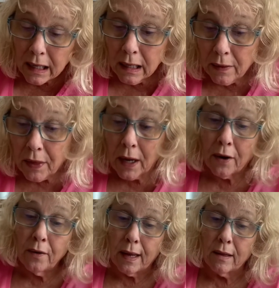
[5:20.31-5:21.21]
in there
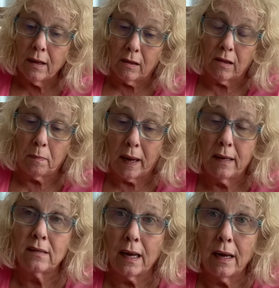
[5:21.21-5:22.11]
in that little
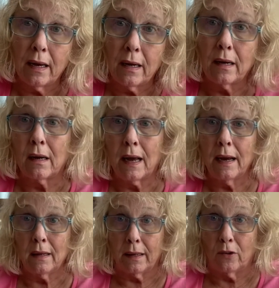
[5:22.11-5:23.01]
space and a cat
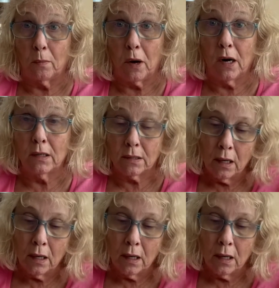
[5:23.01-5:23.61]
litter box.